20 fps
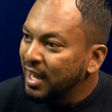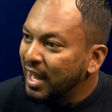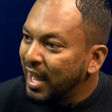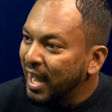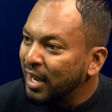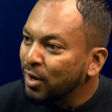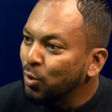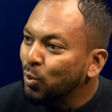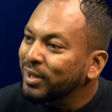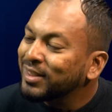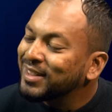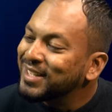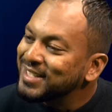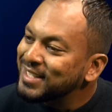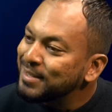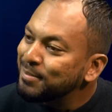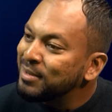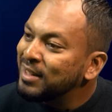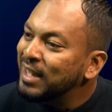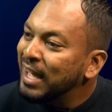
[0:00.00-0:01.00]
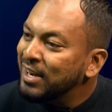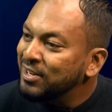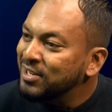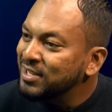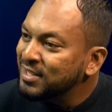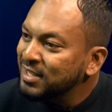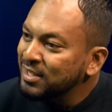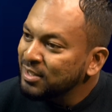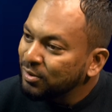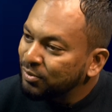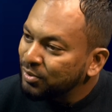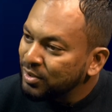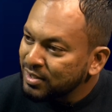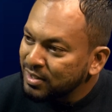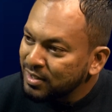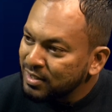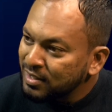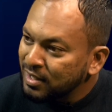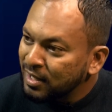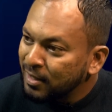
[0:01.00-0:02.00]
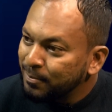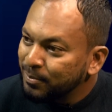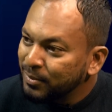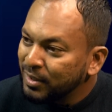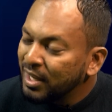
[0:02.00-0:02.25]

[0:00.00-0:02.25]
and what the similarities and differences are.